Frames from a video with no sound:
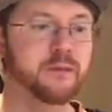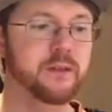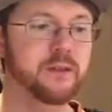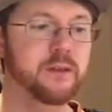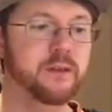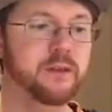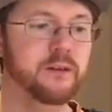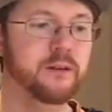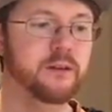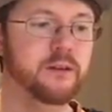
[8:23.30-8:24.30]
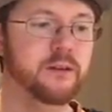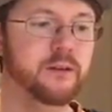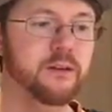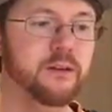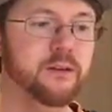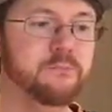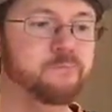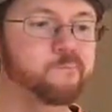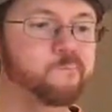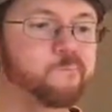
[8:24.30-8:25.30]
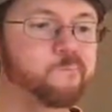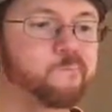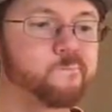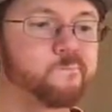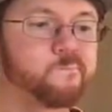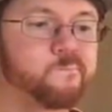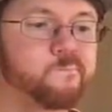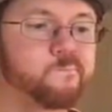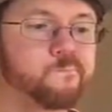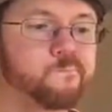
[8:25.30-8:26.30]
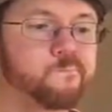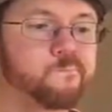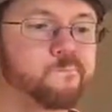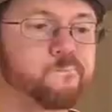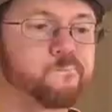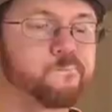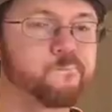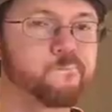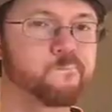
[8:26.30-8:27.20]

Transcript: Nobody speaks.